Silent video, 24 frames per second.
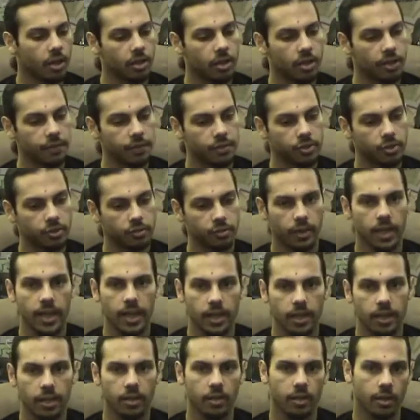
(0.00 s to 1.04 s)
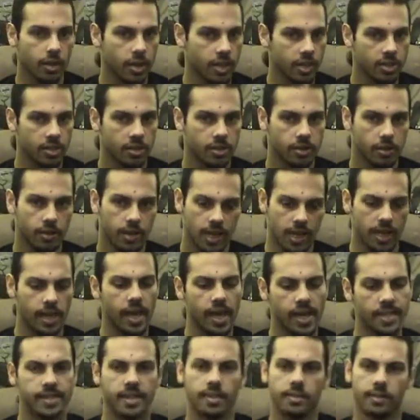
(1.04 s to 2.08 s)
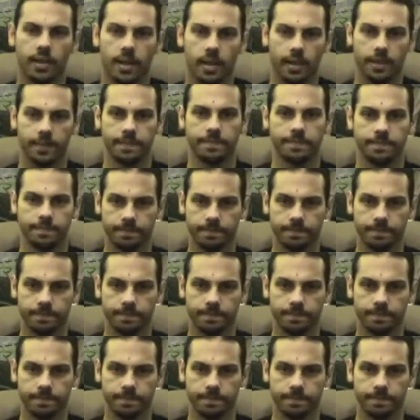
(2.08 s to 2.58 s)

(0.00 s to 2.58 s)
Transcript: of creating this kick-ass antenna.